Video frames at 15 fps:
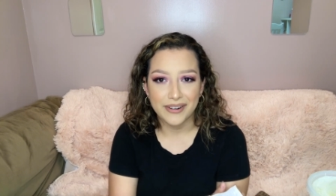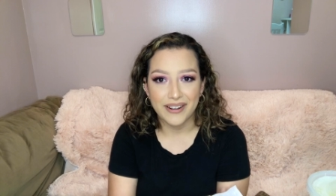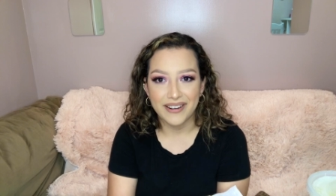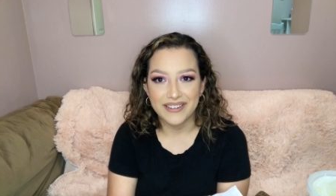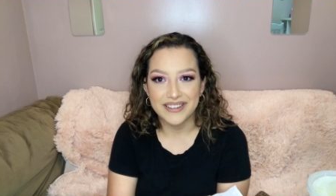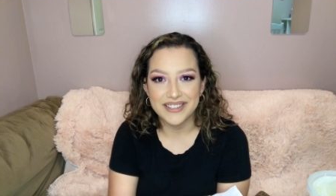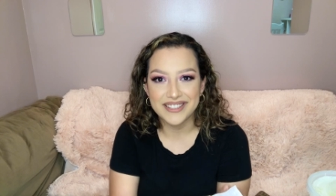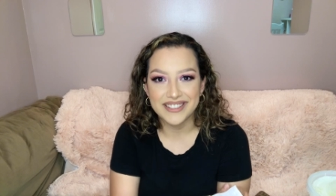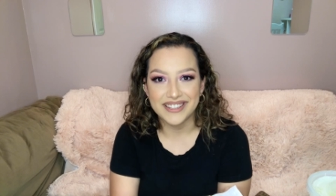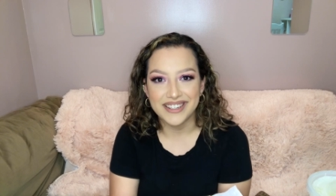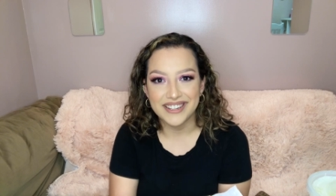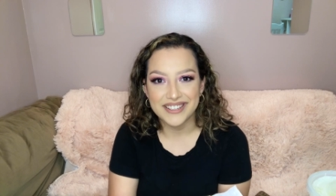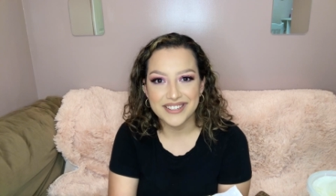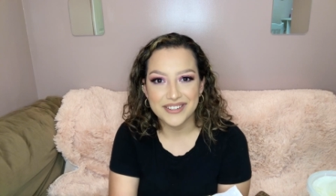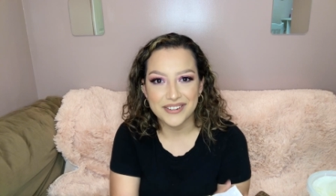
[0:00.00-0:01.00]
honestly
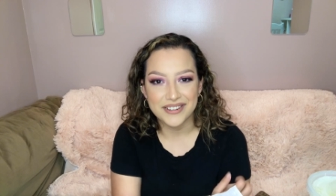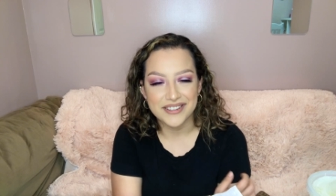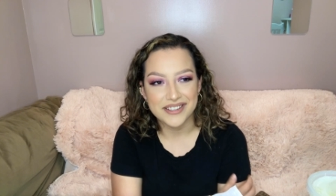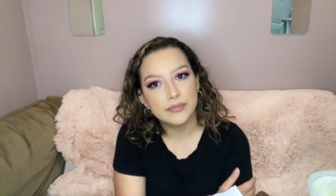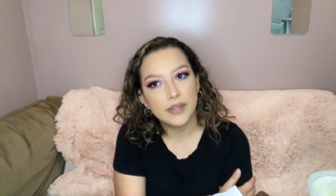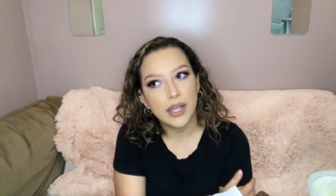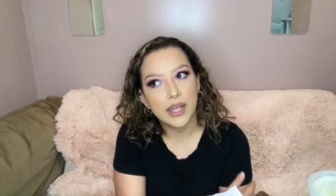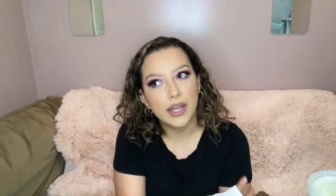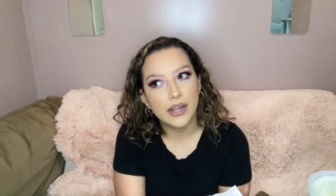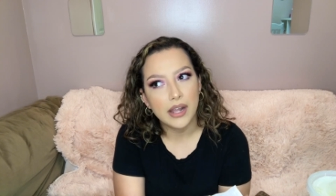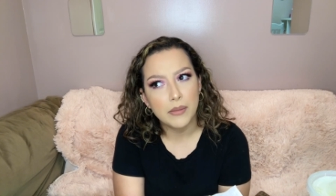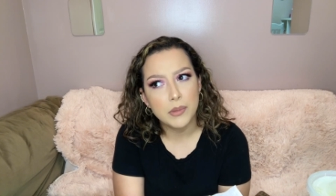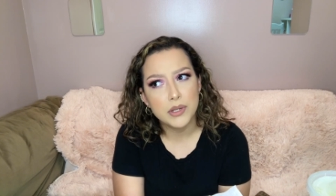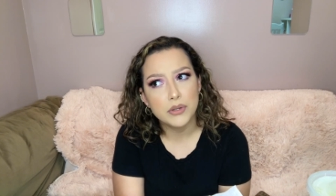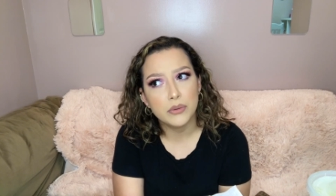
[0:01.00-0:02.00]
it's crazy and
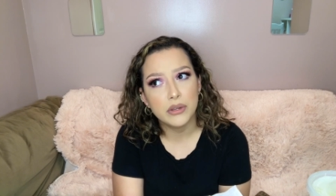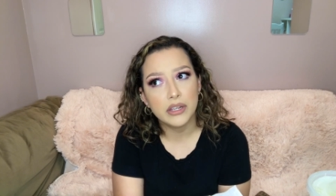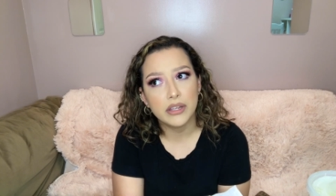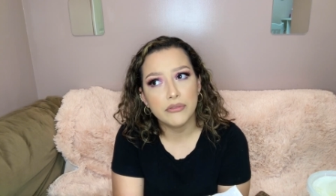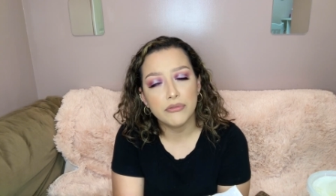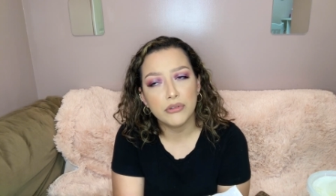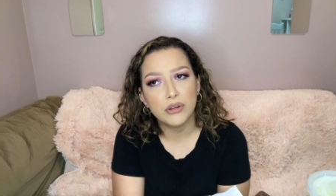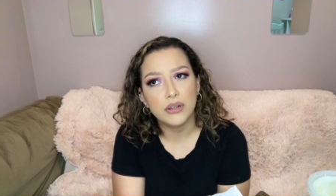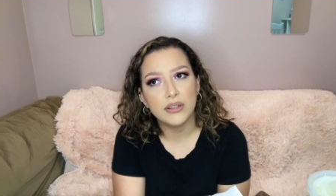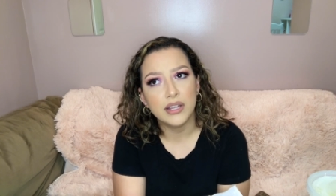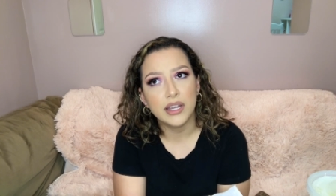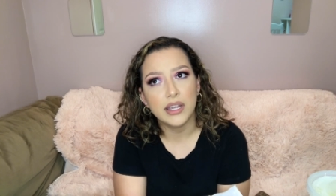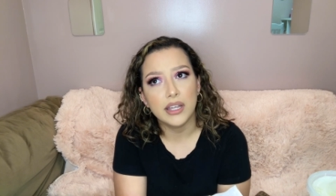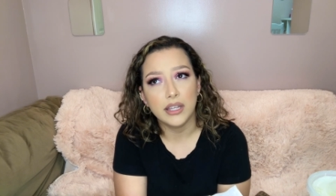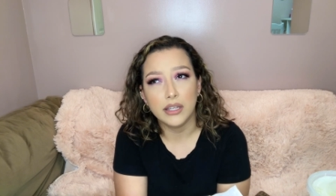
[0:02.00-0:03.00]
i've been doing it for
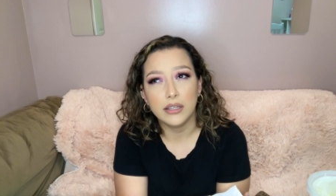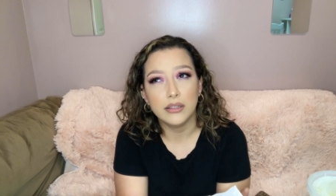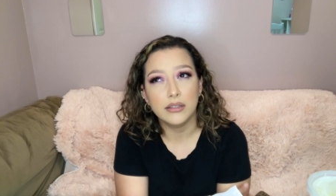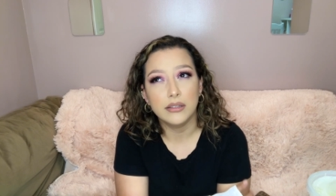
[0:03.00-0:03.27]
like